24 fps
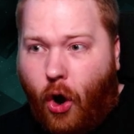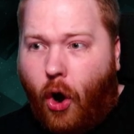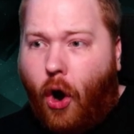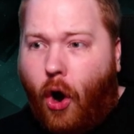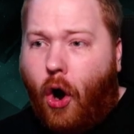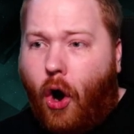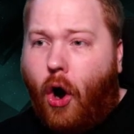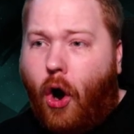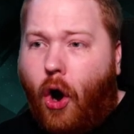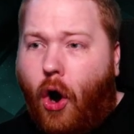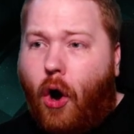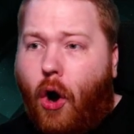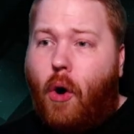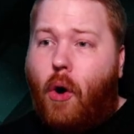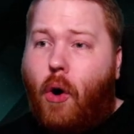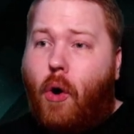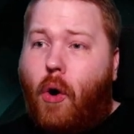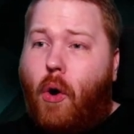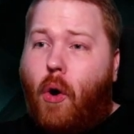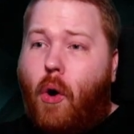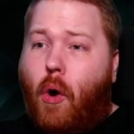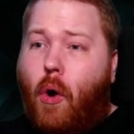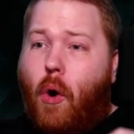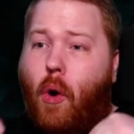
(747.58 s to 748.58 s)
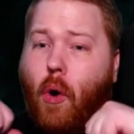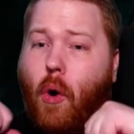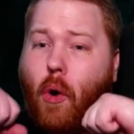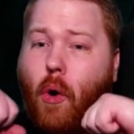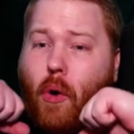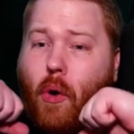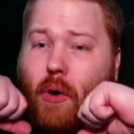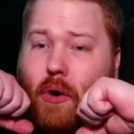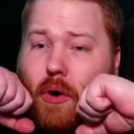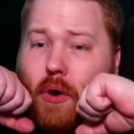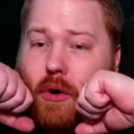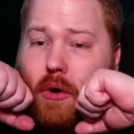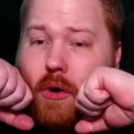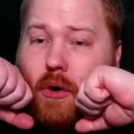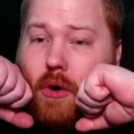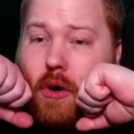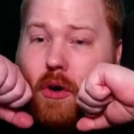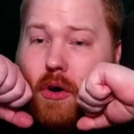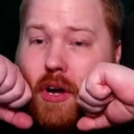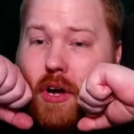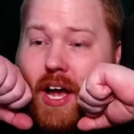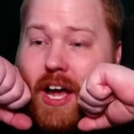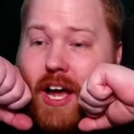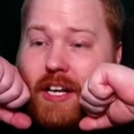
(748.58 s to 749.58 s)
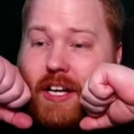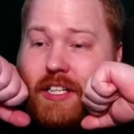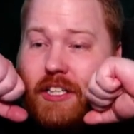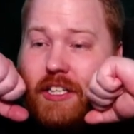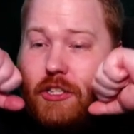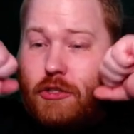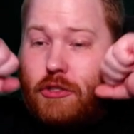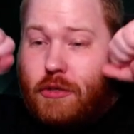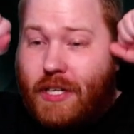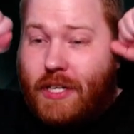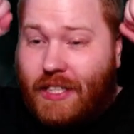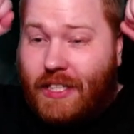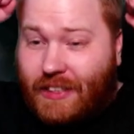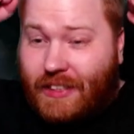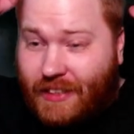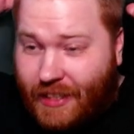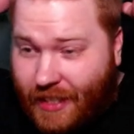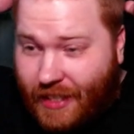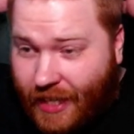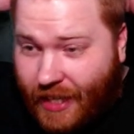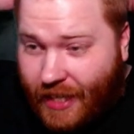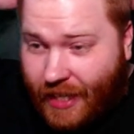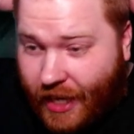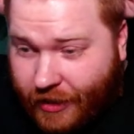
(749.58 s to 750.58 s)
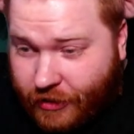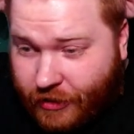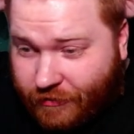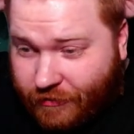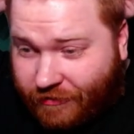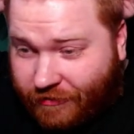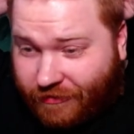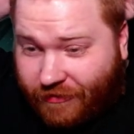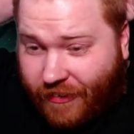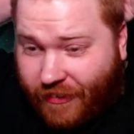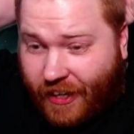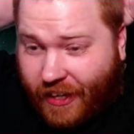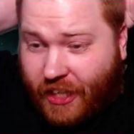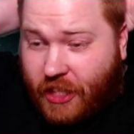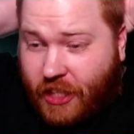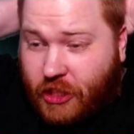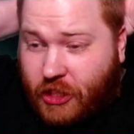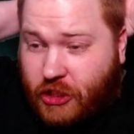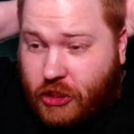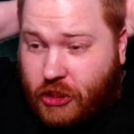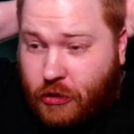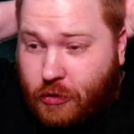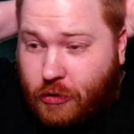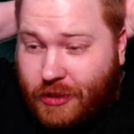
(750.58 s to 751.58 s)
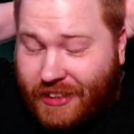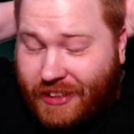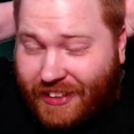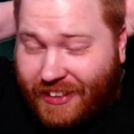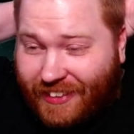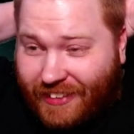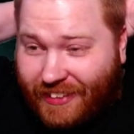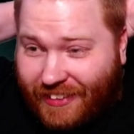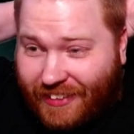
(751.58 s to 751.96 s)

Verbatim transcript: Oh! and he drinks it like a fucking juice.